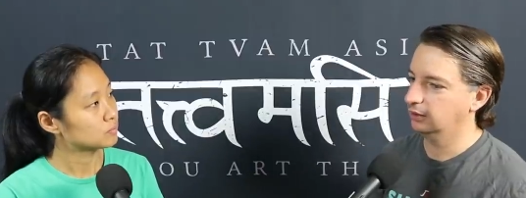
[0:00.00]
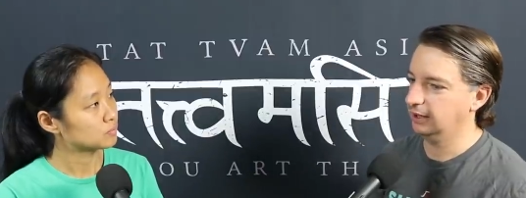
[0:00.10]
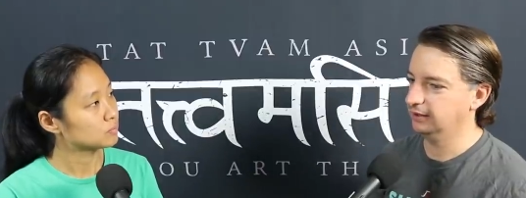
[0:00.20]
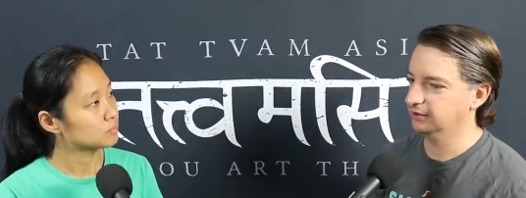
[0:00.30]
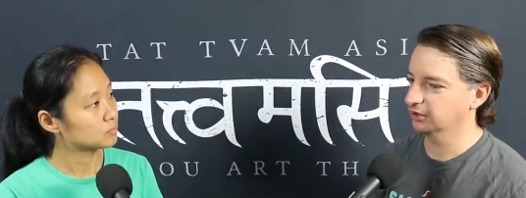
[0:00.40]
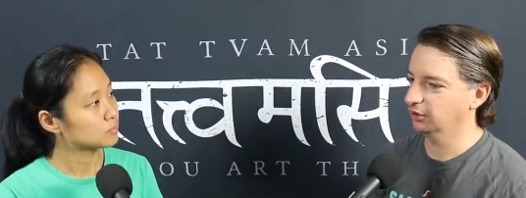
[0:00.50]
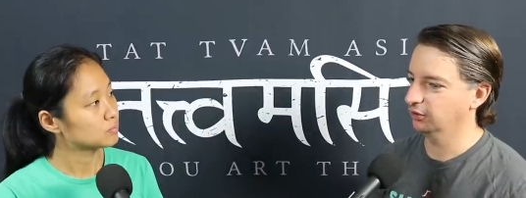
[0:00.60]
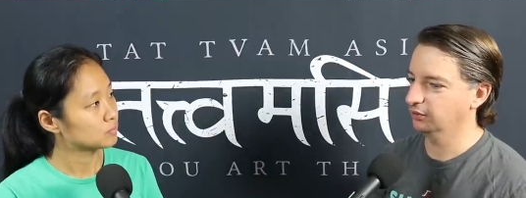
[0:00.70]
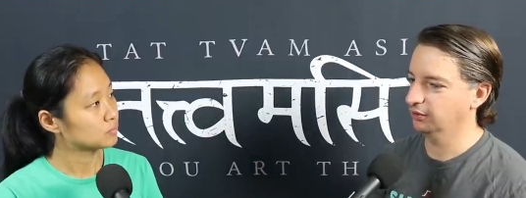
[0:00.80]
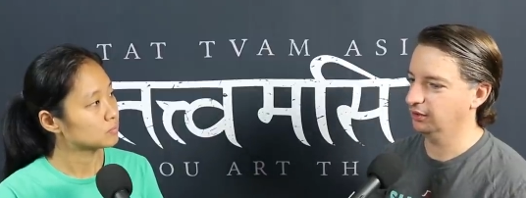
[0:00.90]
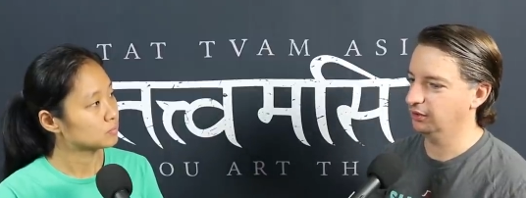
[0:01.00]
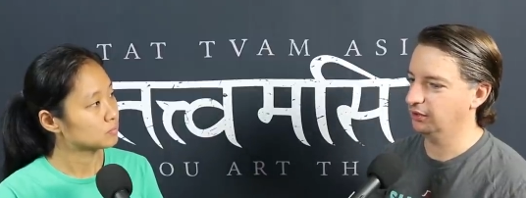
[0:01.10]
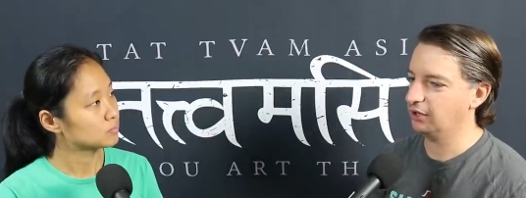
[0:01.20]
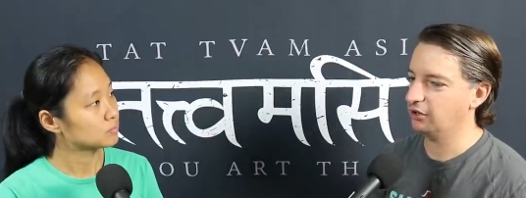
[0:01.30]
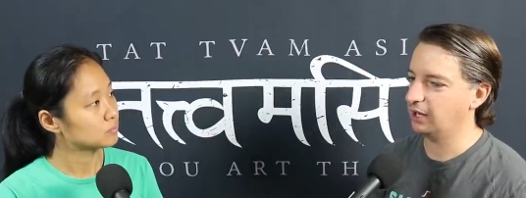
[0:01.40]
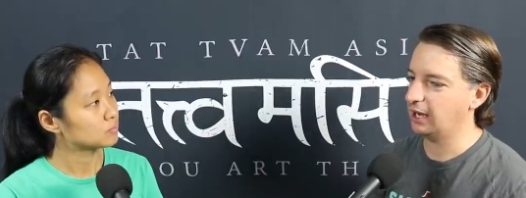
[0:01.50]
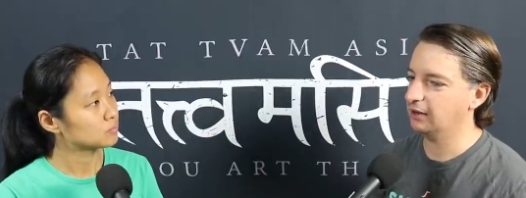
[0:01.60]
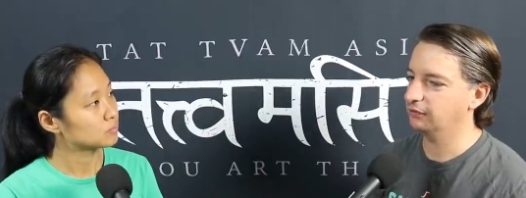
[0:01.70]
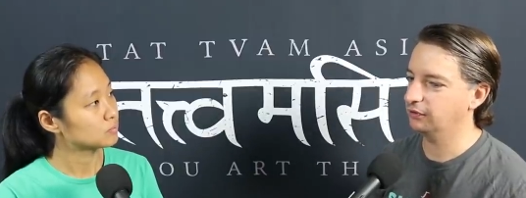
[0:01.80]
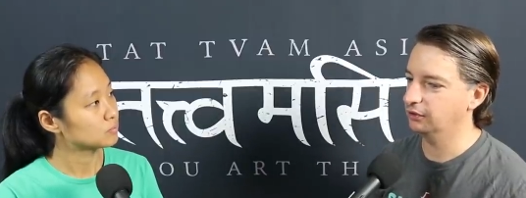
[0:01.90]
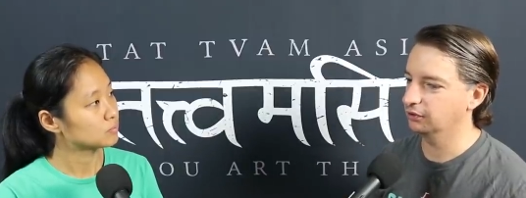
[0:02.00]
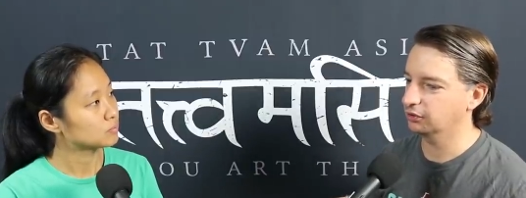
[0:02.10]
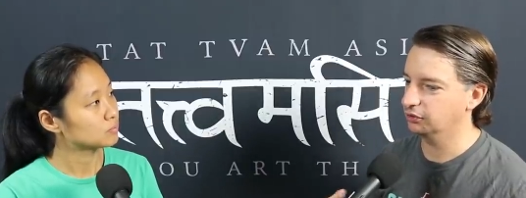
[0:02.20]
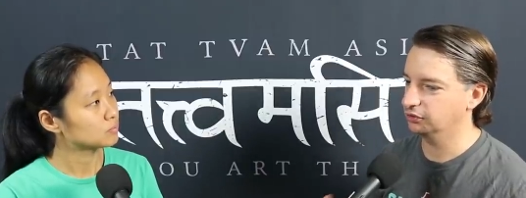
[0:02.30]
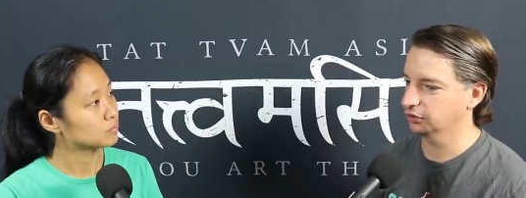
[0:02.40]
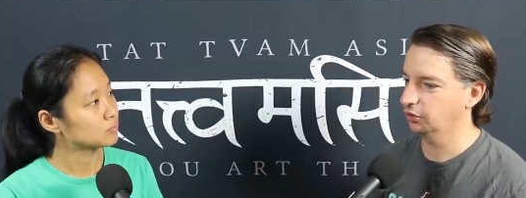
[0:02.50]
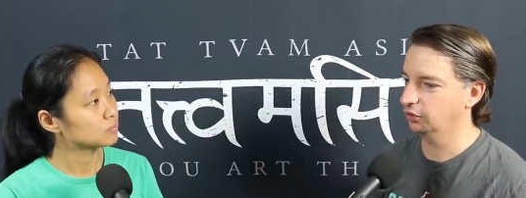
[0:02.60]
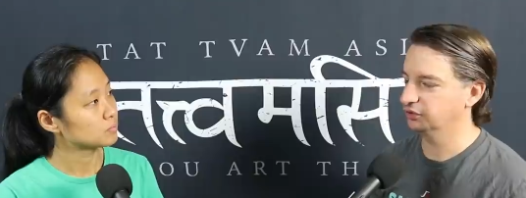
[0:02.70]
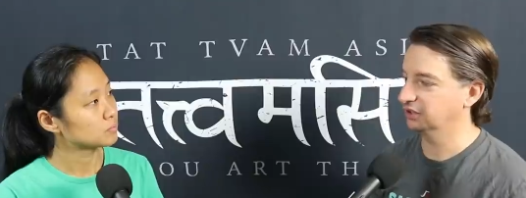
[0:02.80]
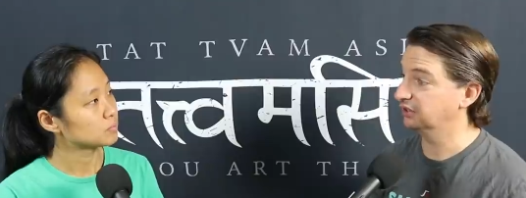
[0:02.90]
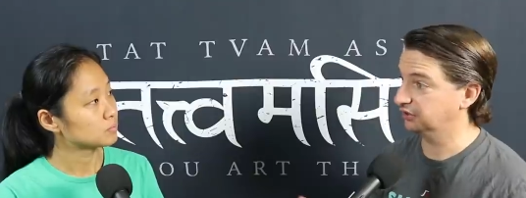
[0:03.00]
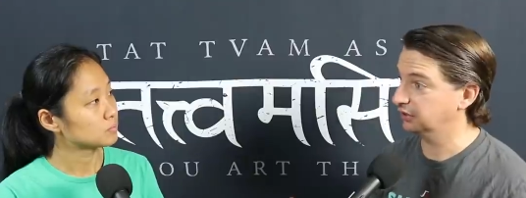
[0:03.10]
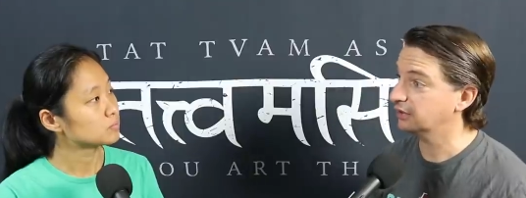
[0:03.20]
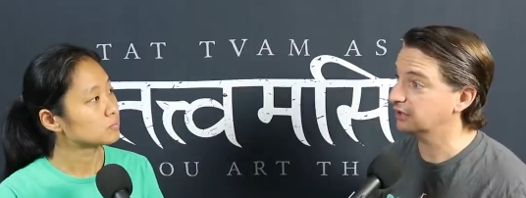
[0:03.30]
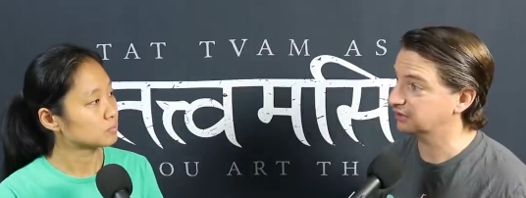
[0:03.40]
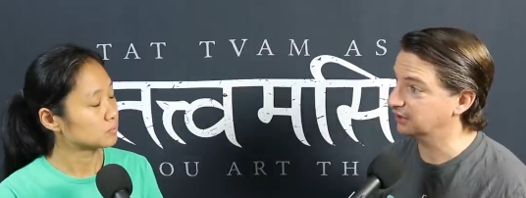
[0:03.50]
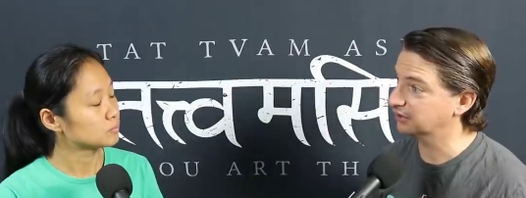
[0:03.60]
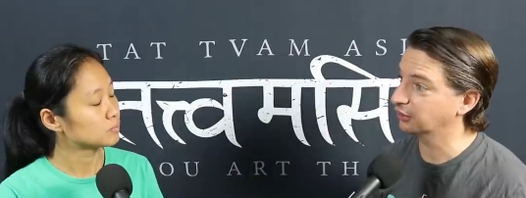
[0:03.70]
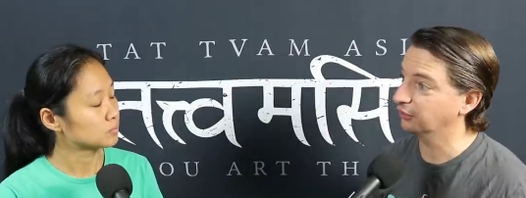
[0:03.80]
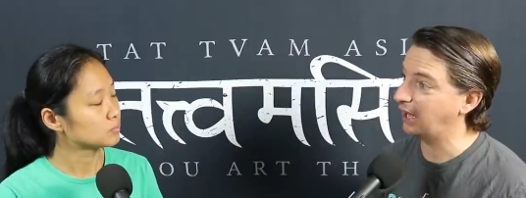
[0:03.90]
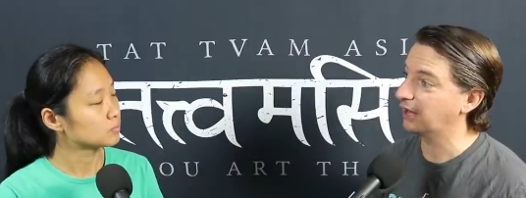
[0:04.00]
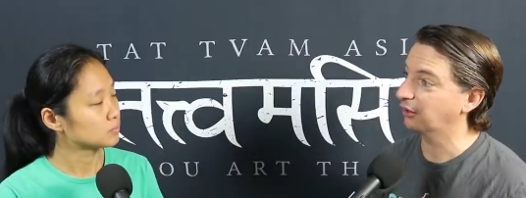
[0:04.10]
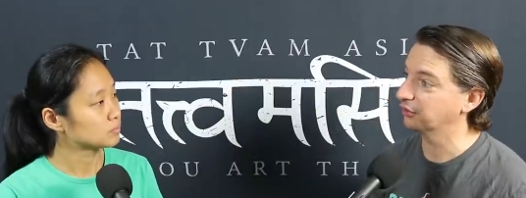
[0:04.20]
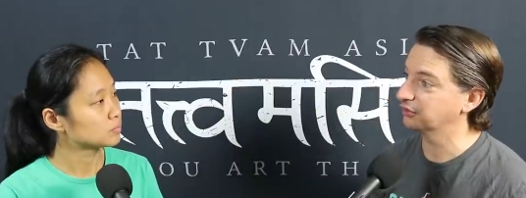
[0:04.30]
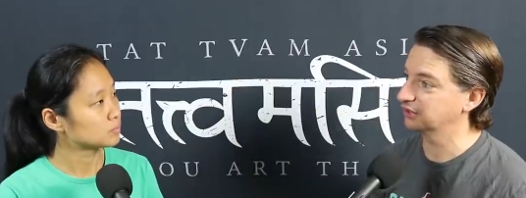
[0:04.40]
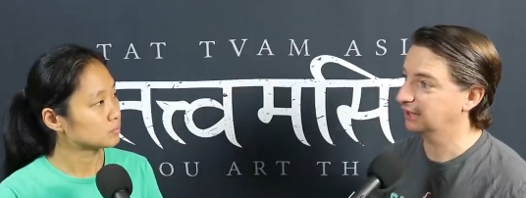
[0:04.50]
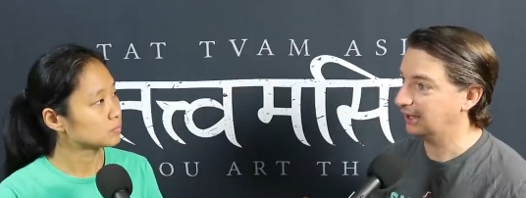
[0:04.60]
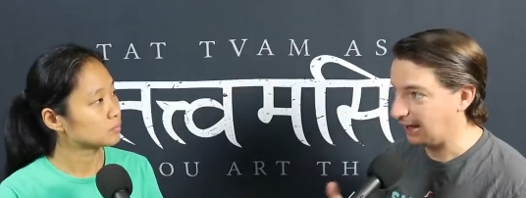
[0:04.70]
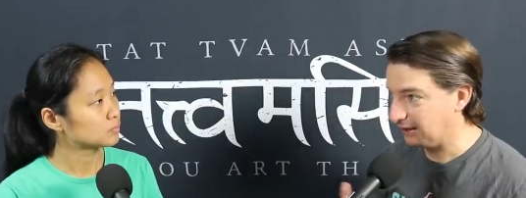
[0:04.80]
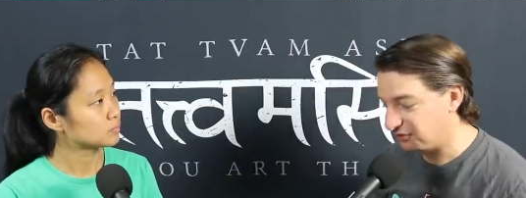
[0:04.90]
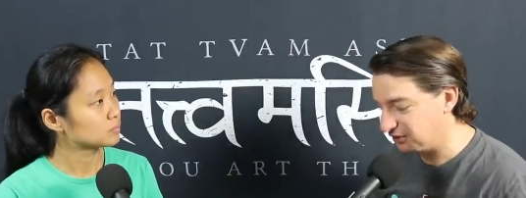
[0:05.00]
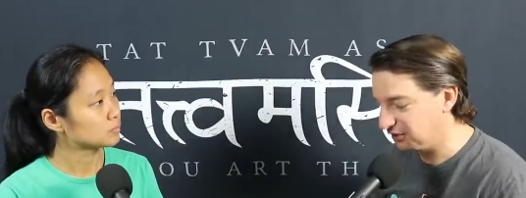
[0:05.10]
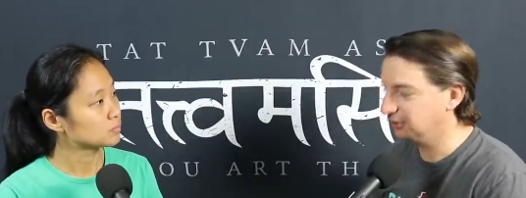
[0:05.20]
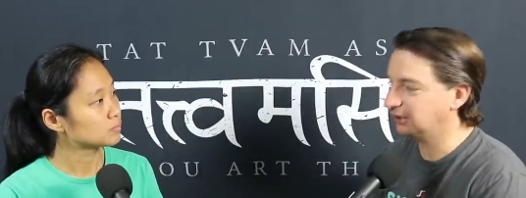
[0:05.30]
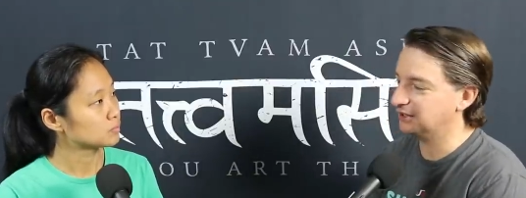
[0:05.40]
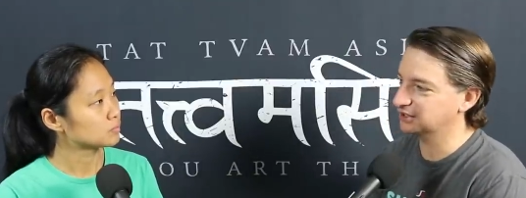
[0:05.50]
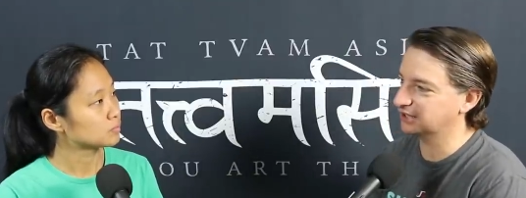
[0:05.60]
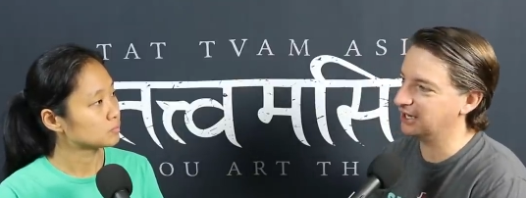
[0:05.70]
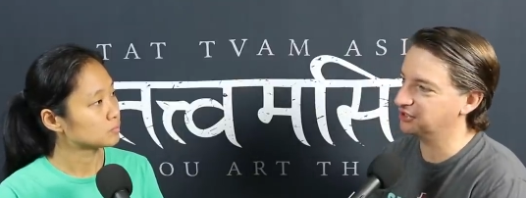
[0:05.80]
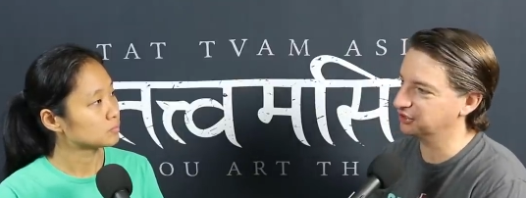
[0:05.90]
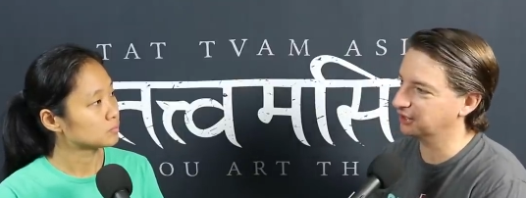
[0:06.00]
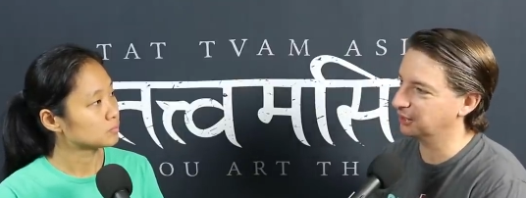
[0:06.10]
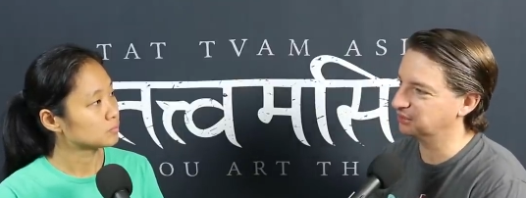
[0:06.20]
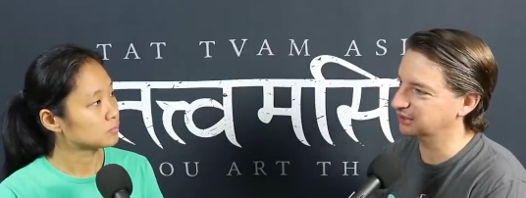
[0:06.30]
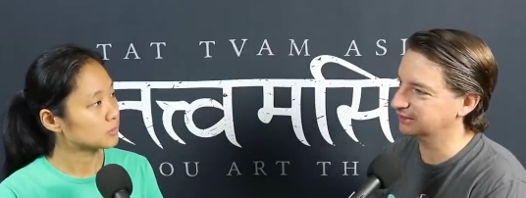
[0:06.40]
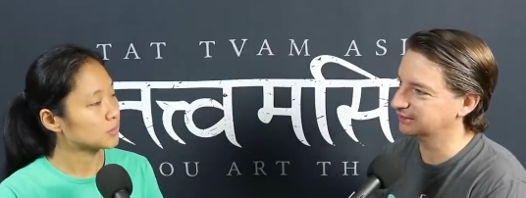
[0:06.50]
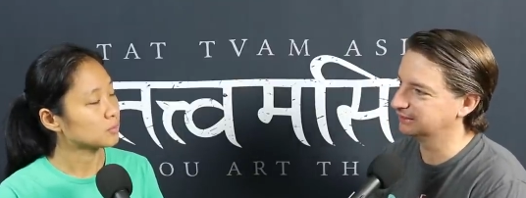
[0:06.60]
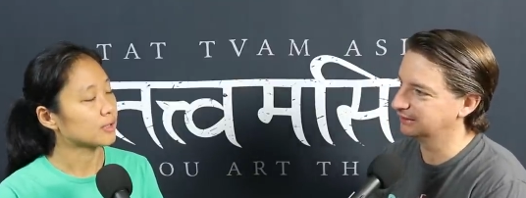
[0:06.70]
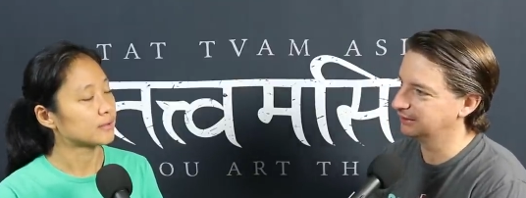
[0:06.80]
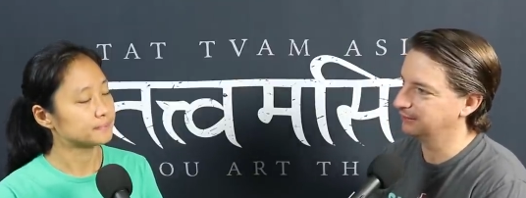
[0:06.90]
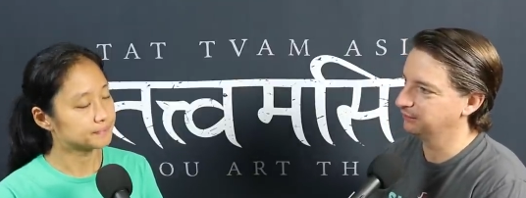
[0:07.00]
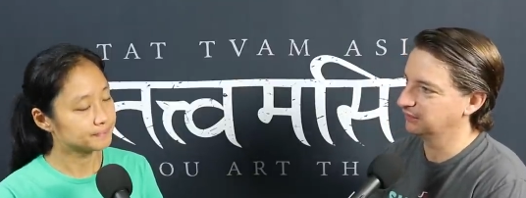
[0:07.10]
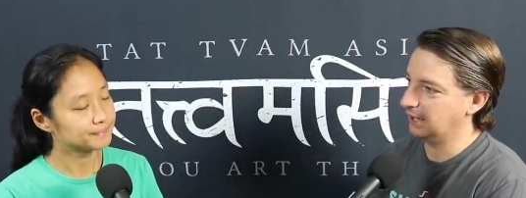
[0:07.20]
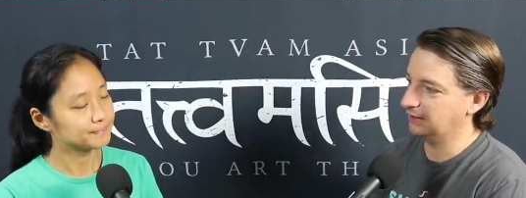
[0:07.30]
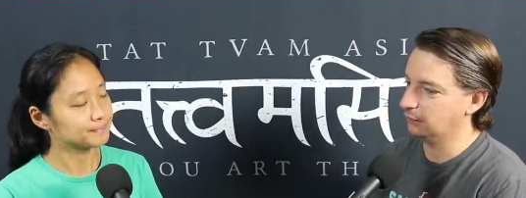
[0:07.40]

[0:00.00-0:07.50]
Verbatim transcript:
Speaker 1: And so they don't have the concerns and the seriousness of adults until education comes in. You're right. And